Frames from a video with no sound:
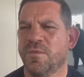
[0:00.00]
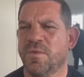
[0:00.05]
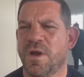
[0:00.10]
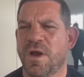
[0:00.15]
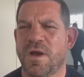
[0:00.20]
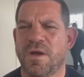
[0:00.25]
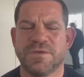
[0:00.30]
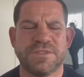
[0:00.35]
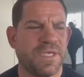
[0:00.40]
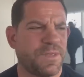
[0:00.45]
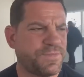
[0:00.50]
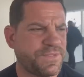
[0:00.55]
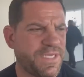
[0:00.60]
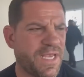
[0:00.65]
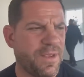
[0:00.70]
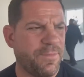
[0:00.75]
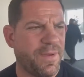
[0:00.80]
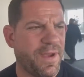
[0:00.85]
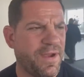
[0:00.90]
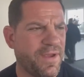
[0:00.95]
Well, I was
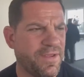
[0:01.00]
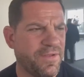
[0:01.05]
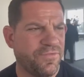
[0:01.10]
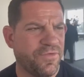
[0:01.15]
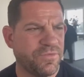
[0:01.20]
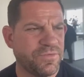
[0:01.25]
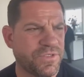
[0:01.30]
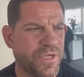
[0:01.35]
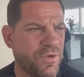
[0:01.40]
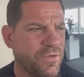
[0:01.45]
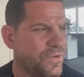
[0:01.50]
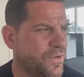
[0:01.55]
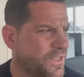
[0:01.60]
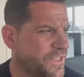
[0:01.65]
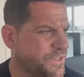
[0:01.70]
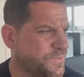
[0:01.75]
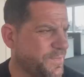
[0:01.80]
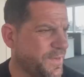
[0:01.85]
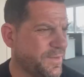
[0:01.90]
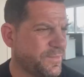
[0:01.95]
upset about it, if I'm totally
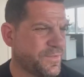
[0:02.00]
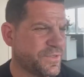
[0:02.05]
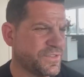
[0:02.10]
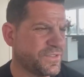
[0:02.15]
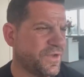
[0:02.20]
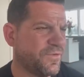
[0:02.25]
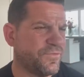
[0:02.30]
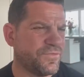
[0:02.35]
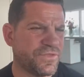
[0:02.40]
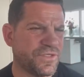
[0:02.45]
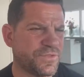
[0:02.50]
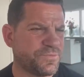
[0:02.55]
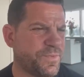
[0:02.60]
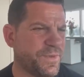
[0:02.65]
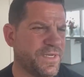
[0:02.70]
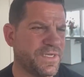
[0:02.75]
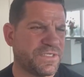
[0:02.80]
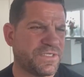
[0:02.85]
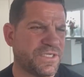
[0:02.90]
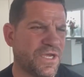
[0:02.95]
honest, mate, because I've just
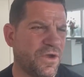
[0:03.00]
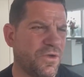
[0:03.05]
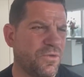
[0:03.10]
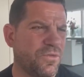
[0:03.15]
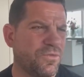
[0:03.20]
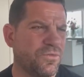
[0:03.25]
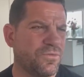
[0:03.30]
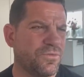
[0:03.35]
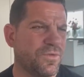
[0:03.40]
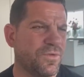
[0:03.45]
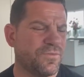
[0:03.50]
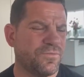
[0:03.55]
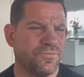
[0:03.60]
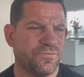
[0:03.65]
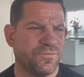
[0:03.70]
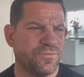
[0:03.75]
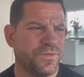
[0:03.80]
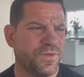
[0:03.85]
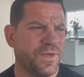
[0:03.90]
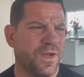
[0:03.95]
been a
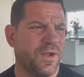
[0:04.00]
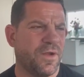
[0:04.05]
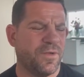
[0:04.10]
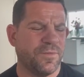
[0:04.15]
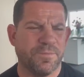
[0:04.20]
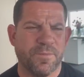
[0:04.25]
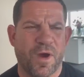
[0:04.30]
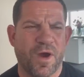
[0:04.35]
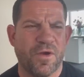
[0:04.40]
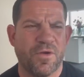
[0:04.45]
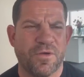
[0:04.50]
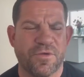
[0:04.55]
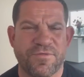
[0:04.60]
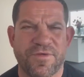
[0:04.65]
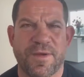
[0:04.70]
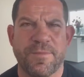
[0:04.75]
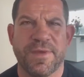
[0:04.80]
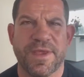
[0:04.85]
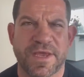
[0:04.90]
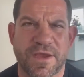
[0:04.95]
total, you know, admirer of
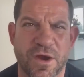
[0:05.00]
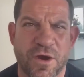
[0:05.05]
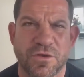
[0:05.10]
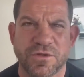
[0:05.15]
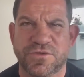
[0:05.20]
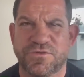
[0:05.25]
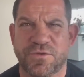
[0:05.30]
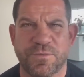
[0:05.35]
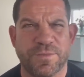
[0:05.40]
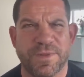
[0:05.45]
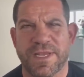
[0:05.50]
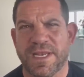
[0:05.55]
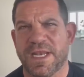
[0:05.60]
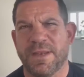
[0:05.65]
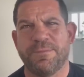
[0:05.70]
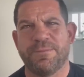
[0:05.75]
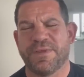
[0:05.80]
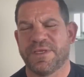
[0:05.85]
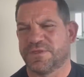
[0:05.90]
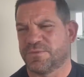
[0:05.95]
Amir Khan's from the
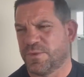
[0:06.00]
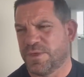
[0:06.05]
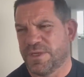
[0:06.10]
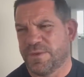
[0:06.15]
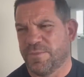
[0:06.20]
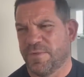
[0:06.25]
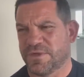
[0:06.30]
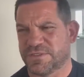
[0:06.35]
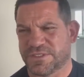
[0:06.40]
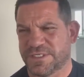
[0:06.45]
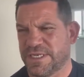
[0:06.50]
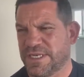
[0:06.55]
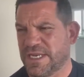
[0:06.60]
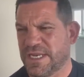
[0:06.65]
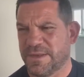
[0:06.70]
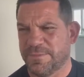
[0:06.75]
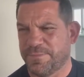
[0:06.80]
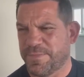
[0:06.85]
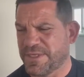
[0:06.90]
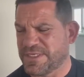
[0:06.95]
Olympics, when he boxed in the
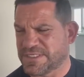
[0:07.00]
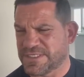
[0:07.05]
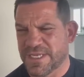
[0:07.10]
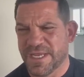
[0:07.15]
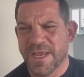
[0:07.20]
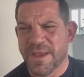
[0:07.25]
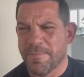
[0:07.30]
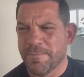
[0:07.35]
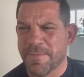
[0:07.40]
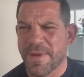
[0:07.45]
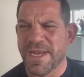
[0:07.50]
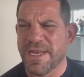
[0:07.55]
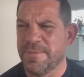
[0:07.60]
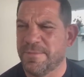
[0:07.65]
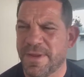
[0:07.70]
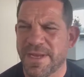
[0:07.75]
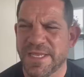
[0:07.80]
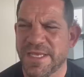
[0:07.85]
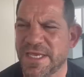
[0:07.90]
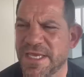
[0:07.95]
Olympics many,
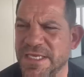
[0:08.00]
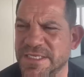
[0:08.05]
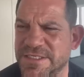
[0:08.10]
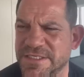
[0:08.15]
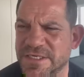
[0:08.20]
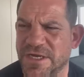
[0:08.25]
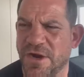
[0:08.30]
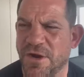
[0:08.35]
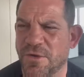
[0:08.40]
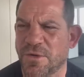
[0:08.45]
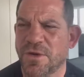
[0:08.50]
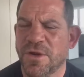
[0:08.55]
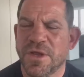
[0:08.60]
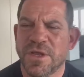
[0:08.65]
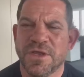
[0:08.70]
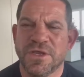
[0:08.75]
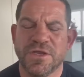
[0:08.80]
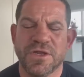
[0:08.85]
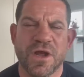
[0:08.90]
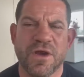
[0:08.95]
many years ago.
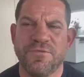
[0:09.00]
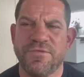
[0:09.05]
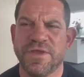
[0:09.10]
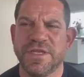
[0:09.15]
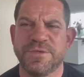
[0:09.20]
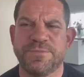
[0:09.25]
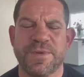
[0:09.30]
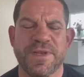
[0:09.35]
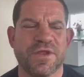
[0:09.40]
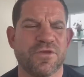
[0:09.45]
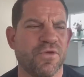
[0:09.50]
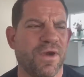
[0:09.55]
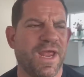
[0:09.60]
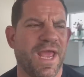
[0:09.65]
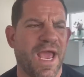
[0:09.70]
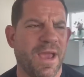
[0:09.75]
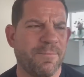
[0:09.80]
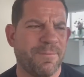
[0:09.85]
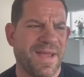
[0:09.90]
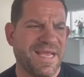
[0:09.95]
You know, I think he's been a great
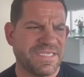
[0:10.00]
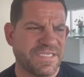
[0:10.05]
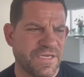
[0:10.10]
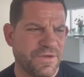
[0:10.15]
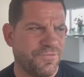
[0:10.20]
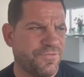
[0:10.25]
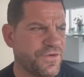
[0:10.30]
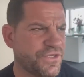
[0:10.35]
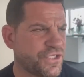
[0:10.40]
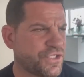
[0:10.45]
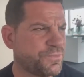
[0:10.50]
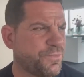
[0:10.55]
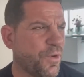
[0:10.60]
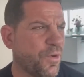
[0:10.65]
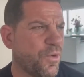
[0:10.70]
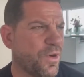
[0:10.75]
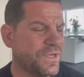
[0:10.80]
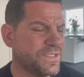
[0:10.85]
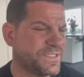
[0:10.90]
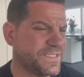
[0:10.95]
ambassador for the
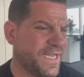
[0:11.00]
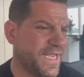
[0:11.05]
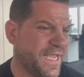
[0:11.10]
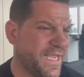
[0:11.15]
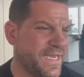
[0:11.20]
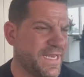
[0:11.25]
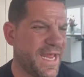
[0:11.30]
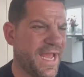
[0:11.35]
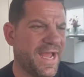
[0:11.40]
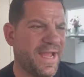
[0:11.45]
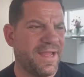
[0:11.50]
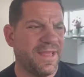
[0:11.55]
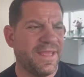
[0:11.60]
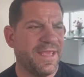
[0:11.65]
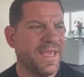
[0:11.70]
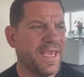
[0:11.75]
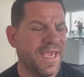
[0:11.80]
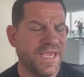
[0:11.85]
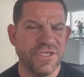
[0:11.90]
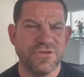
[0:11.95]
sport, and to hear that
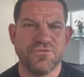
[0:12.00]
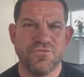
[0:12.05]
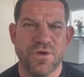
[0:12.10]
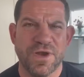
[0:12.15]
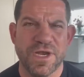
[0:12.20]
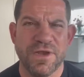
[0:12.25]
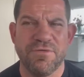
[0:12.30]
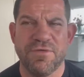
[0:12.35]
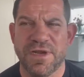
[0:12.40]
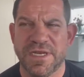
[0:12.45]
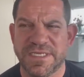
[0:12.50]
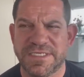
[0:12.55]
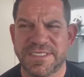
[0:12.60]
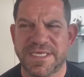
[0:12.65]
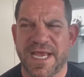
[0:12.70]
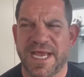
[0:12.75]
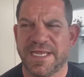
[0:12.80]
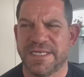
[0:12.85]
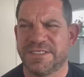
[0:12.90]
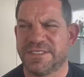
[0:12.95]
is really, really
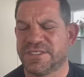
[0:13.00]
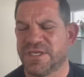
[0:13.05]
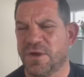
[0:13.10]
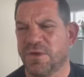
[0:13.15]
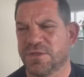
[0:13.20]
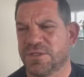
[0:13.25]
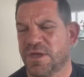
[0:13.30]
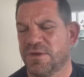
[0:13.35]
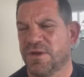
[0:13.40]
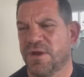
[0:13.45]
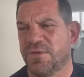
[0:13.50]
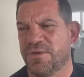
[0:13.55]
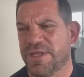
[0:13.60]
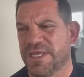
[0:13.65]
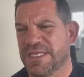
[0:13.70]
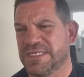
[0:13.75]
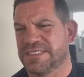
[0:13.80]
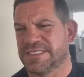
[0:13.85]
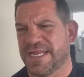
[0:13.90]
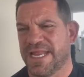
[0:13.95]
sad. So I don't know
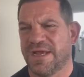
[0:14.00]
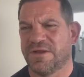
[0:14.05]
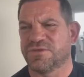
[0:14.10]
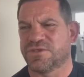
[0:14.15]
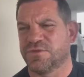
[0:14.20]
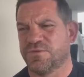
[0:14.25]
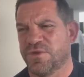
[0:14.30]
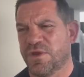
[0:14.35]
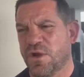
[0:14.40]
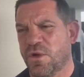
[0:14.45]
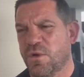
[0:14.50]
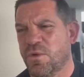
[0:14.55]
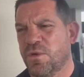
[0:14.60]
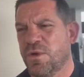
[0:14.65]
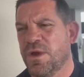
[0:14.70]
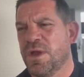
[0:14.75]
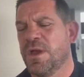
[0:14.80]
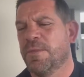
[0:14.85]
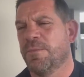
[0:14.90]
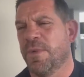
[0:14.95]
the ins and outs of it all,
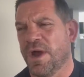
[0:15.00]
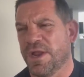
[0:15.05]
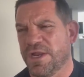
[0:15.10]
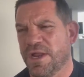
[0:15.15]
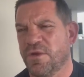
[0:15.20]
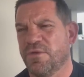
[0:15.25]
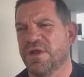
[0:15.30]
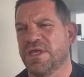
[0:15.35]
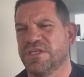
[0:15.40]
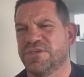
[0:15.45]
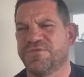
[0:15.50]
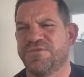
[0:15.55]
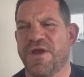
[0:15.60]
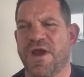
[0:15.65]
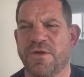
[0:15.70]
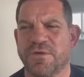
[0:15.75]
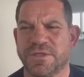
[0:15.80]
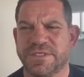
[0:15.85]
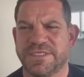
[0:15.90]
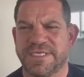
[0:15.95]
but I know that he's
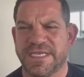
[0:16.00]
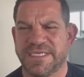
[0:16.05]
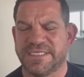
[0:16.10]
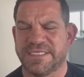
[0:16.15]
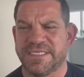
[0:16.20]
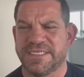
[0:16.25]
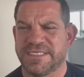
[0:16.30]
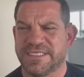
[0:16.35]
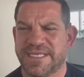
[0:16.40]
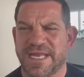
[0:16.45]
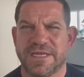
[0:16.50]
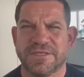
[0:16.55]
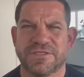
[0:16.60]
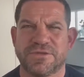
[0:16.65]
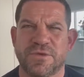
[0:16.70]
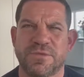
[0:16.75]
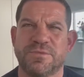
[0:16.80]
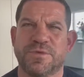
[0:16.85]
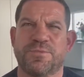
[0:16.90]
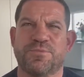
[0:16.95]
failed a test, and it's down
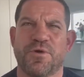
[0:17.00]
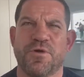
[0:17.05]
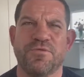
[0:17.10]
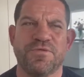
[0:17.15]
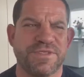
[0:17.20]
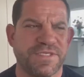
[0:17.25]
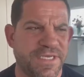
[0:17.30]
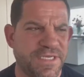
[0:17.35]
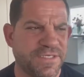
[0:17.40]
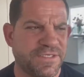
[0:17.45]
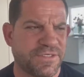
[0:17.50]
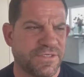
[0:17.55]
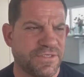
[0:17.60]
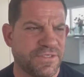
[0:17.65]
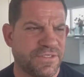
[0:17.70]
to him to prove his innocence.